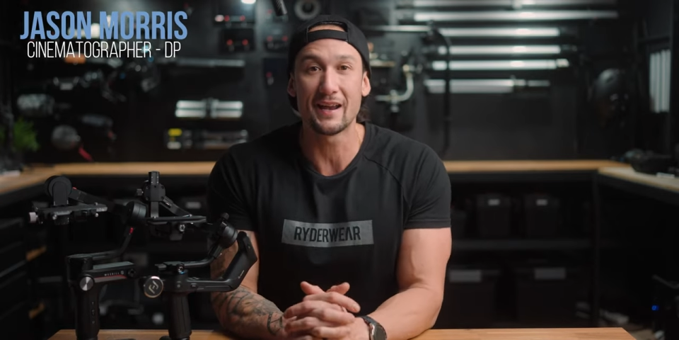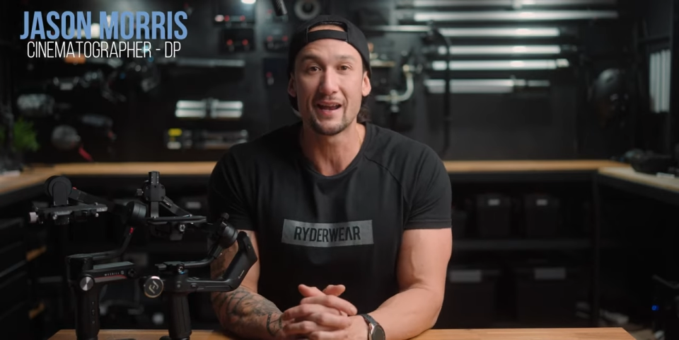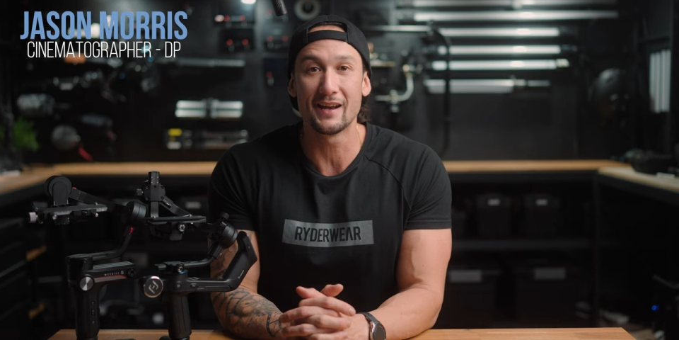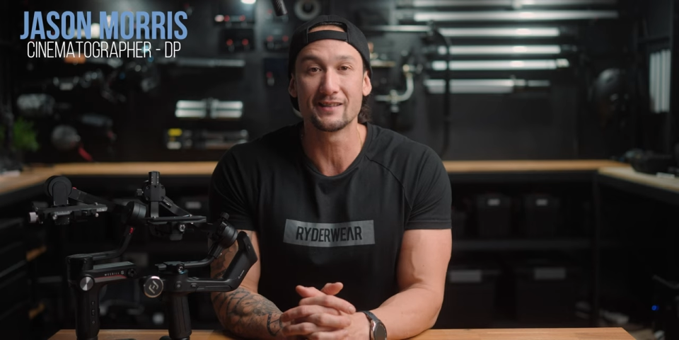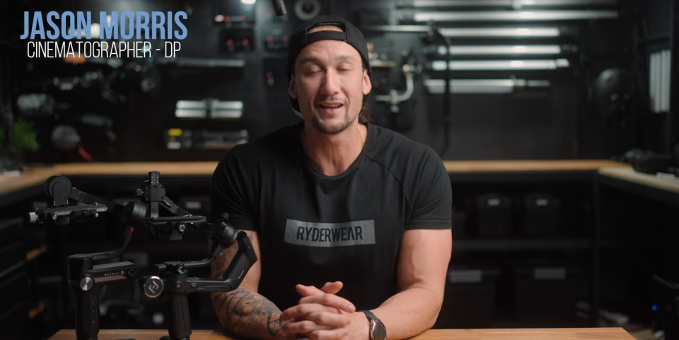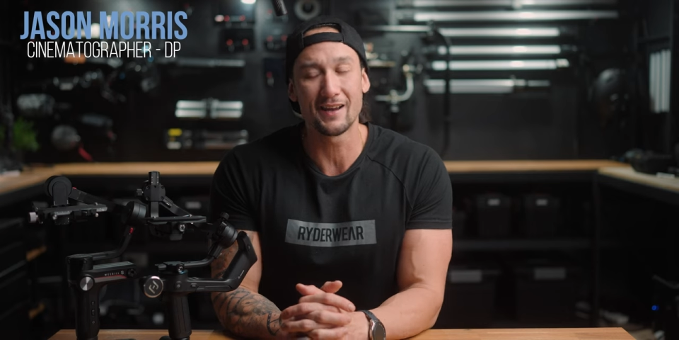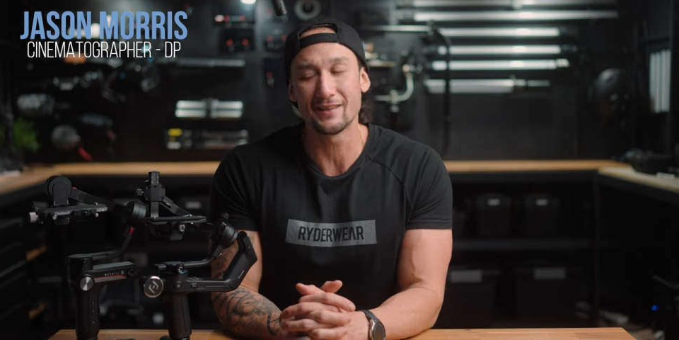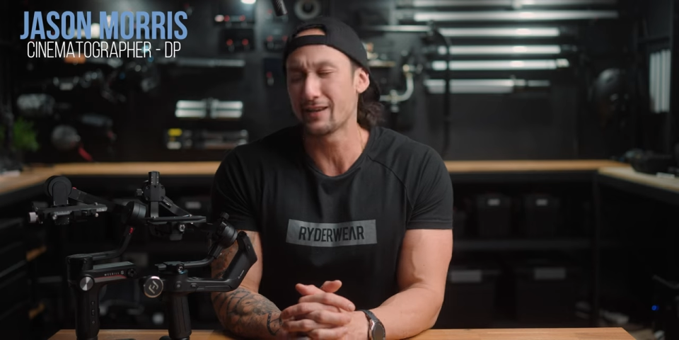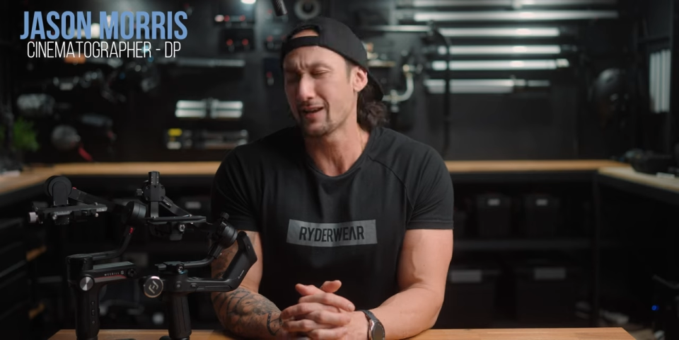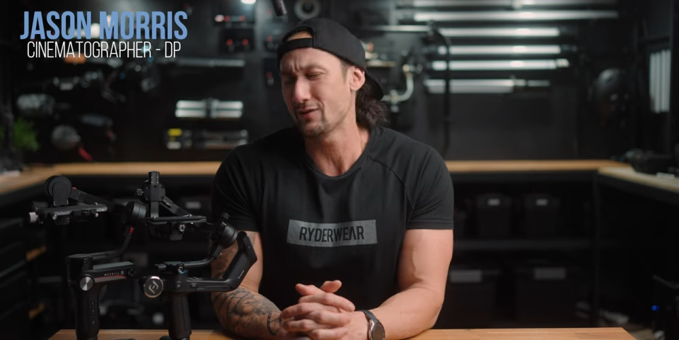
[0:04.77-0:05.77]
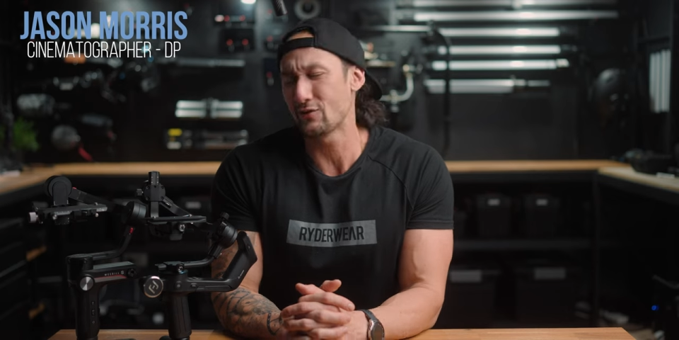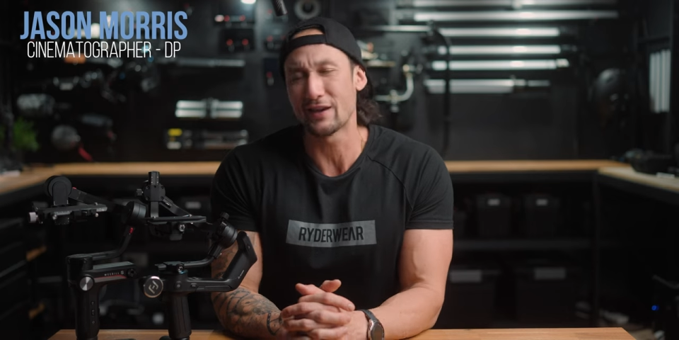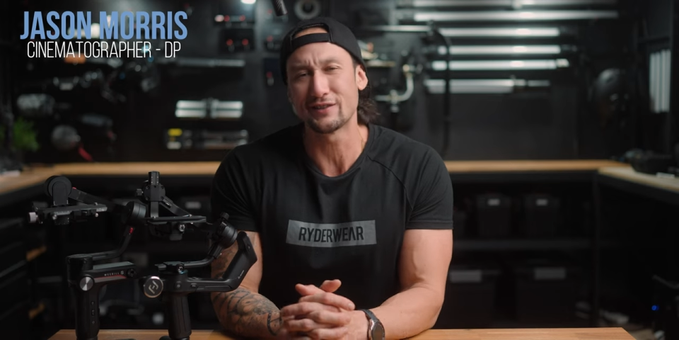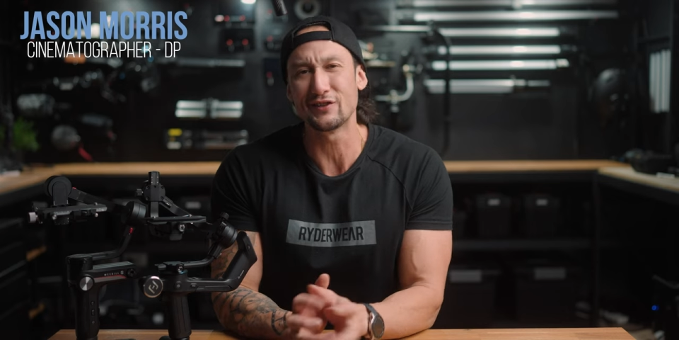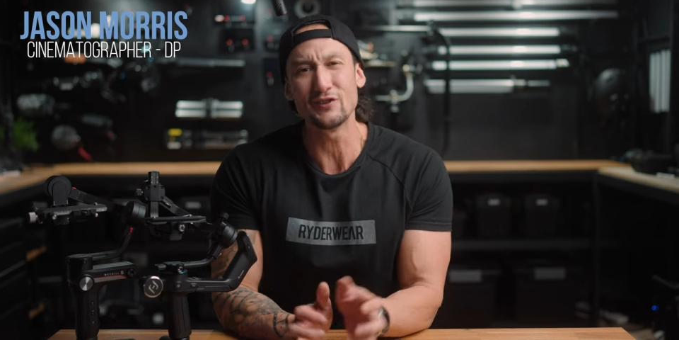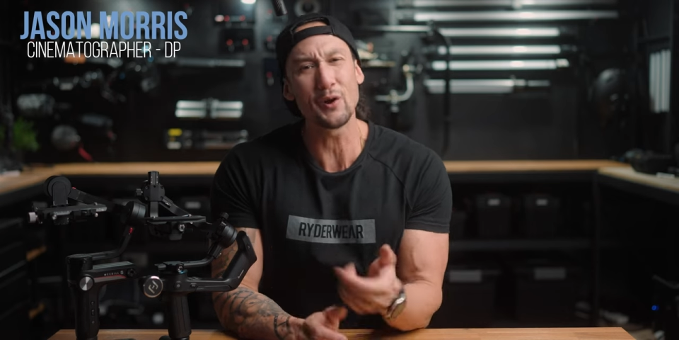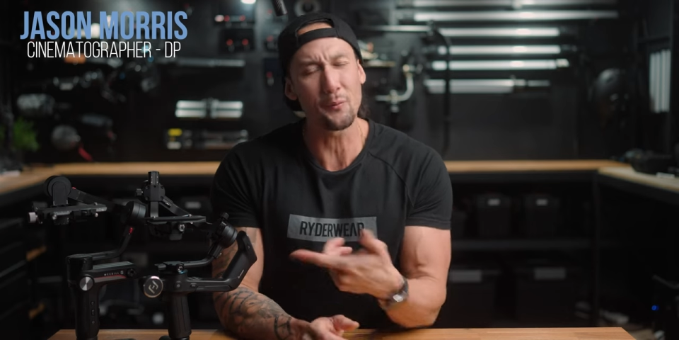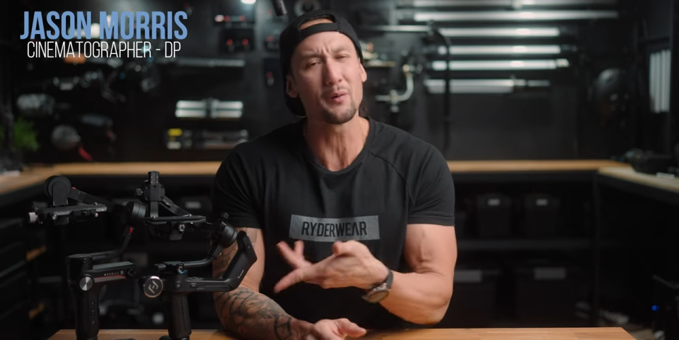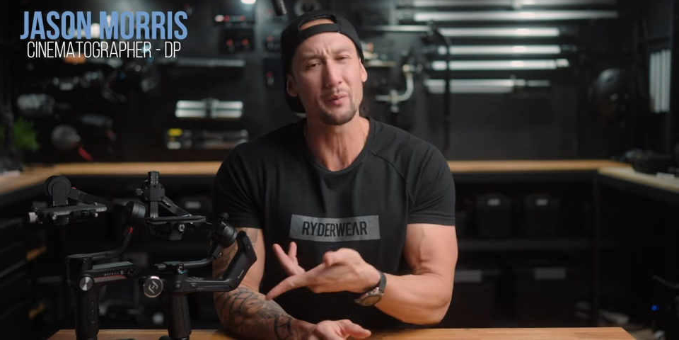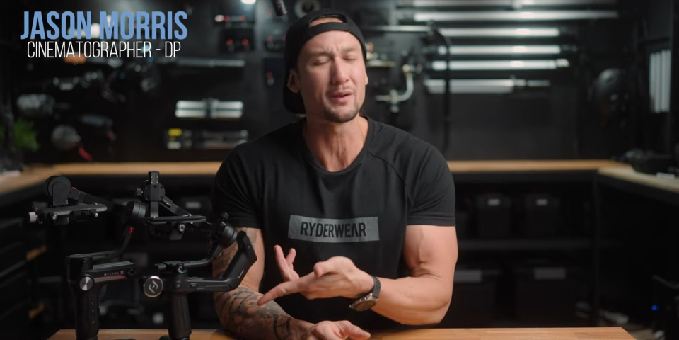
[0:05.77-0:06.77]
And yeah, you guess it. You know
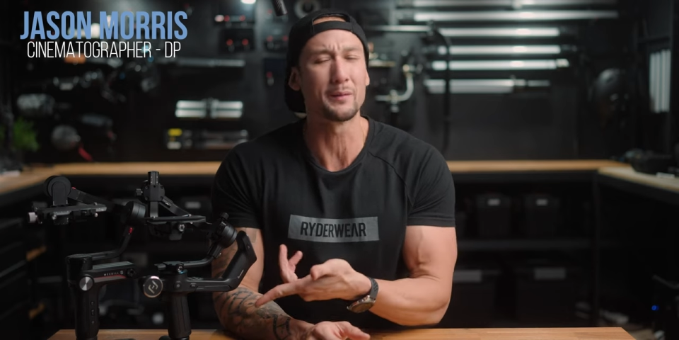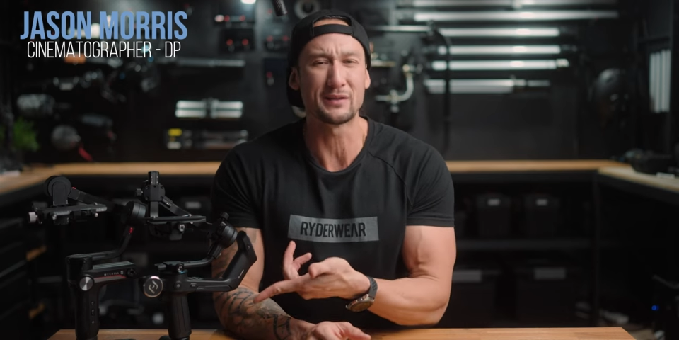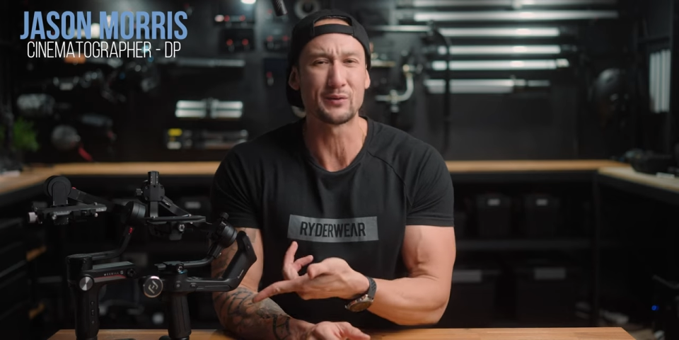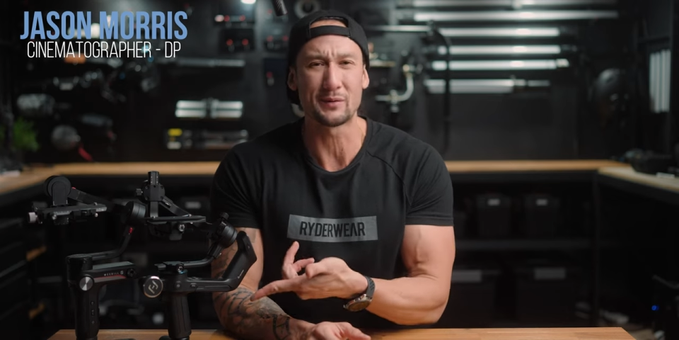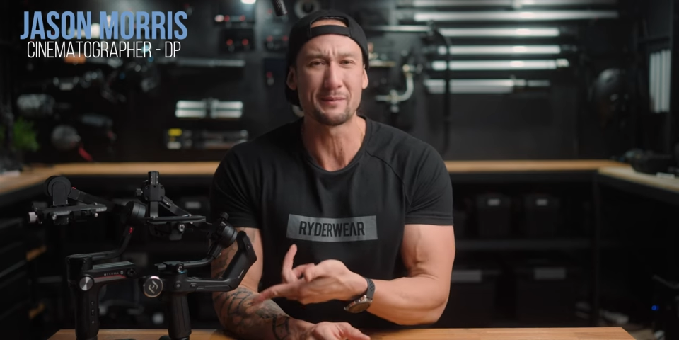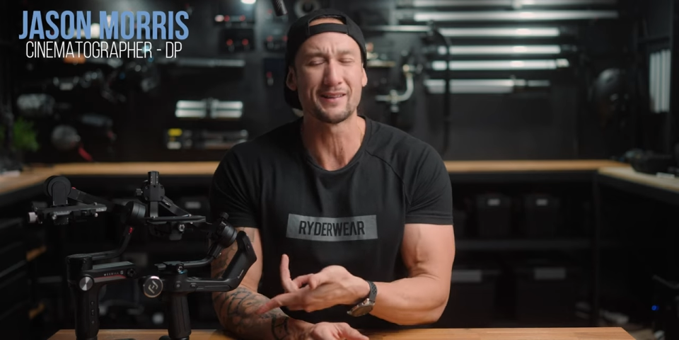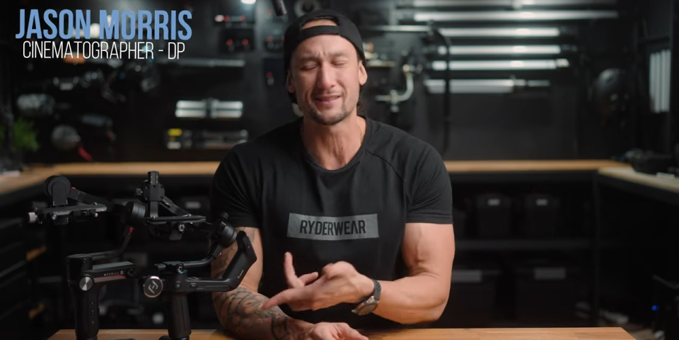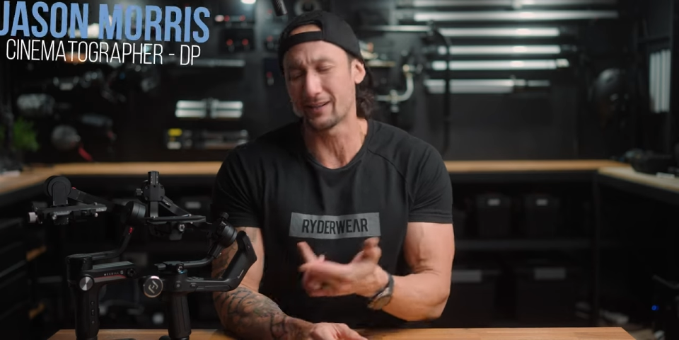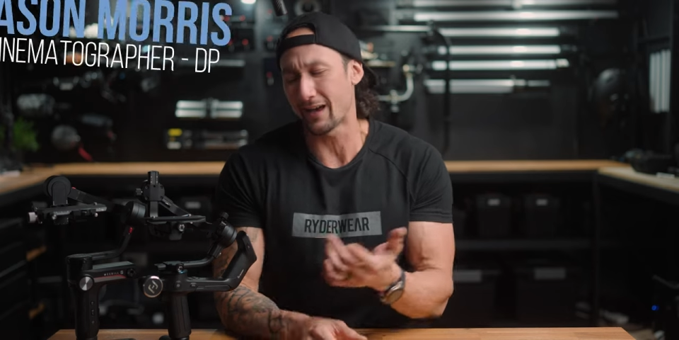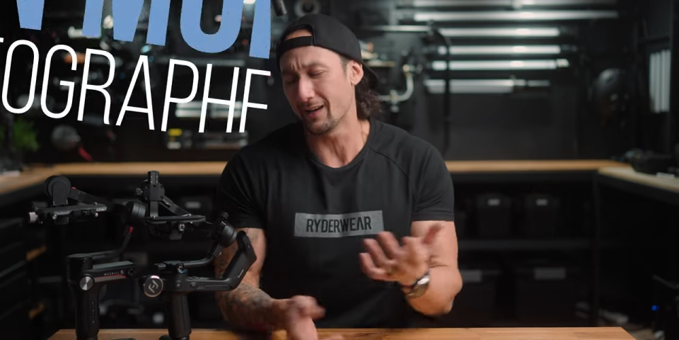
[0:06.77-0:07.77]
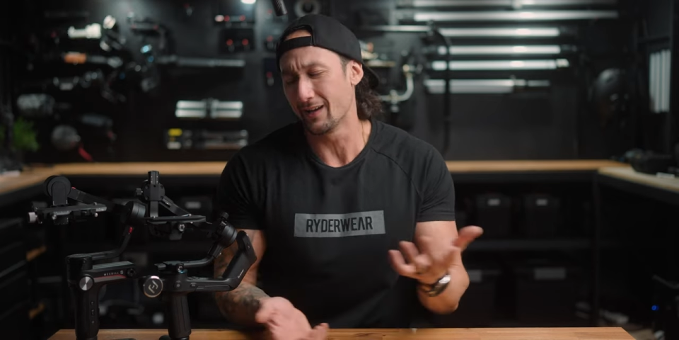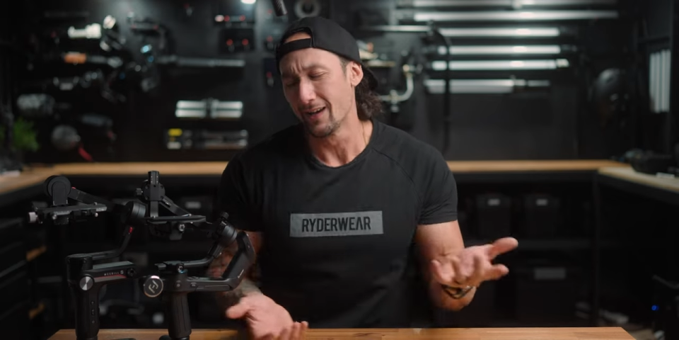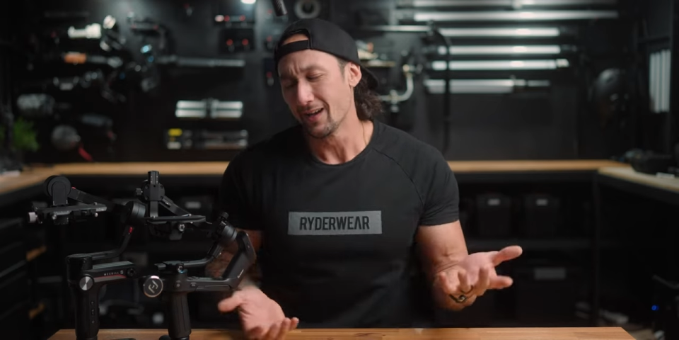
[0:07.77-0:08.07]
what we're going to be talking about today.